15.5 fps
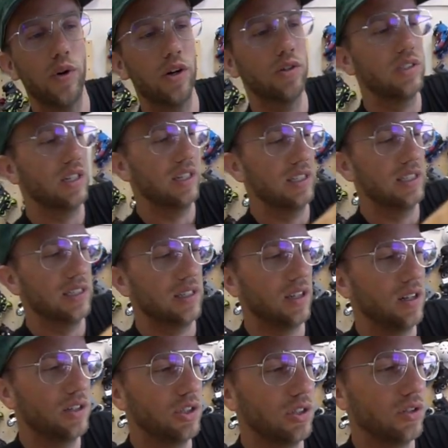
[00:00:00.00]
wheels, and this is
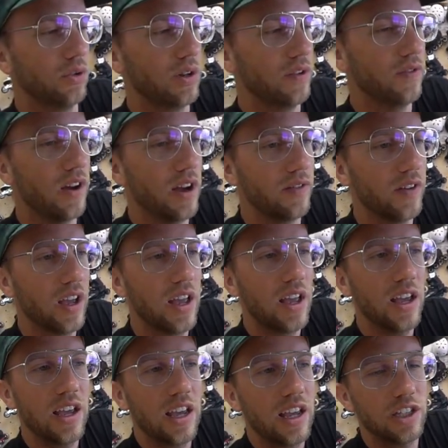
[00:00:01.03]

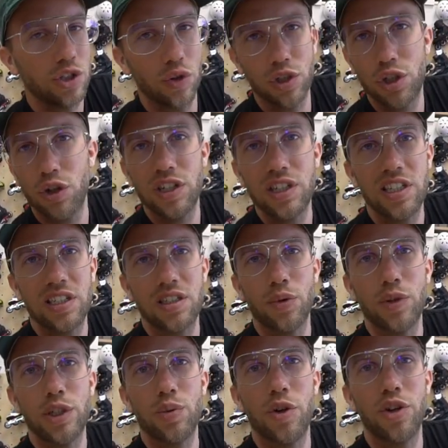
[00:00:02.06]
125. It's your choice as to
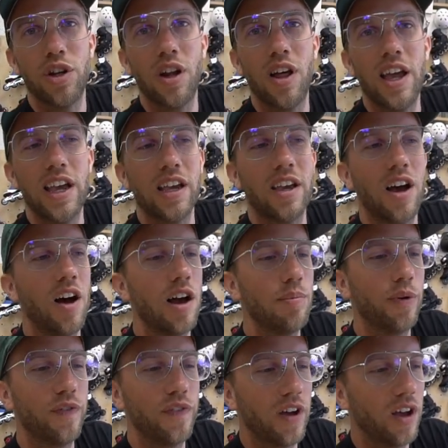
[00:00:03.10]
which one you like. I
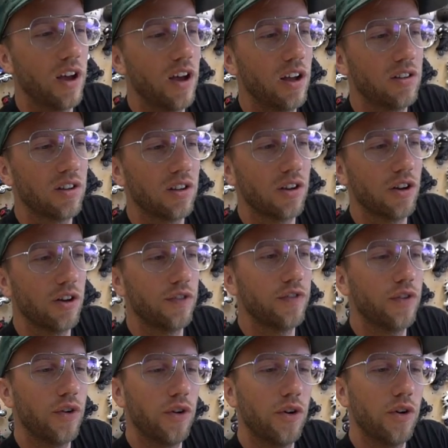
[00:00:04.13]
prefer to go
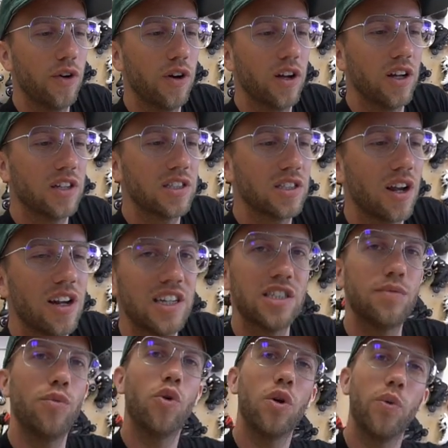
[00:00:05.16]
for a slightly
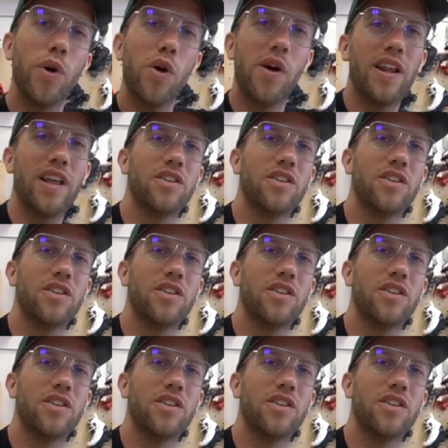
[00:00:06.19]
smaller wheel. I